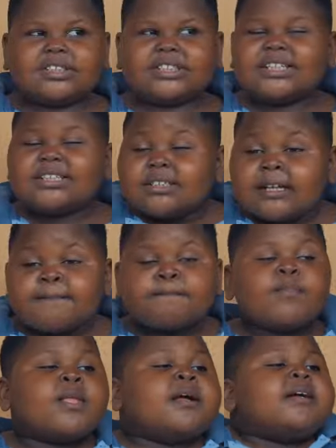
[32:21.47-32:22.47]
What's in you?
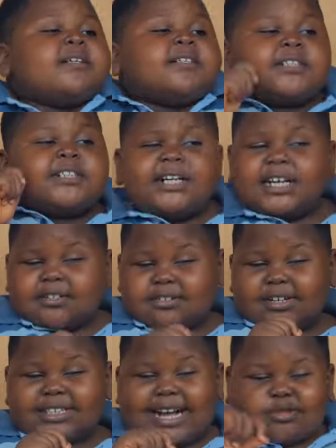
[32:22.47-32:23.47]
Ijele is
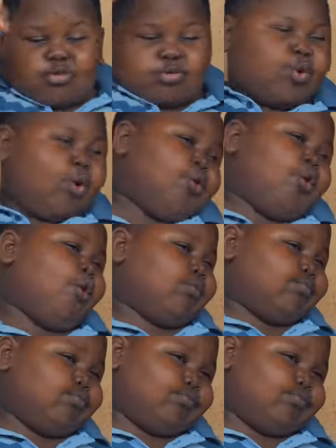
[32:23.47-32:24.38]
not at all, Tonko.